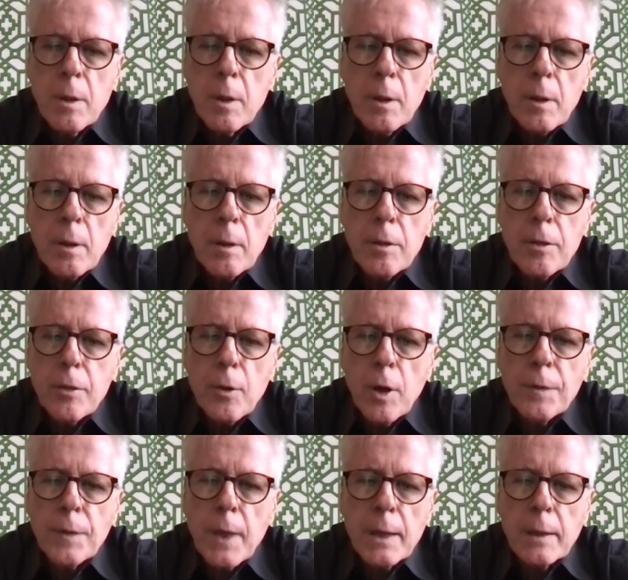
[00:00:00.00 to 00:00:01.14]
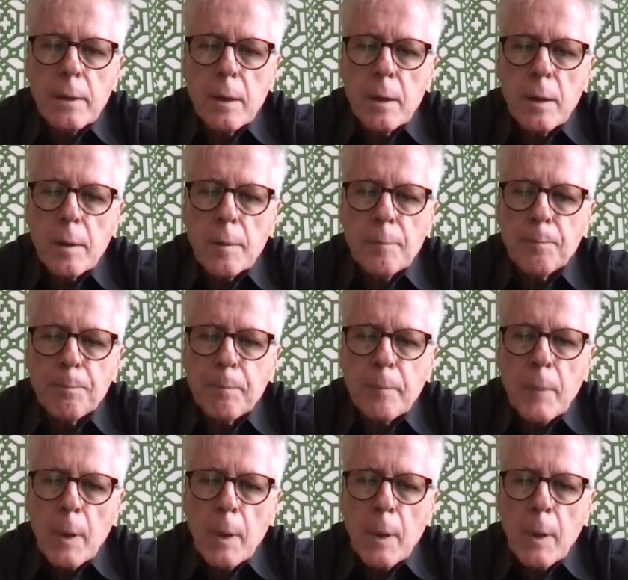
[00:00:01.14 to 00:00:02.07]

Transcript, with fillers: uh, thought that um,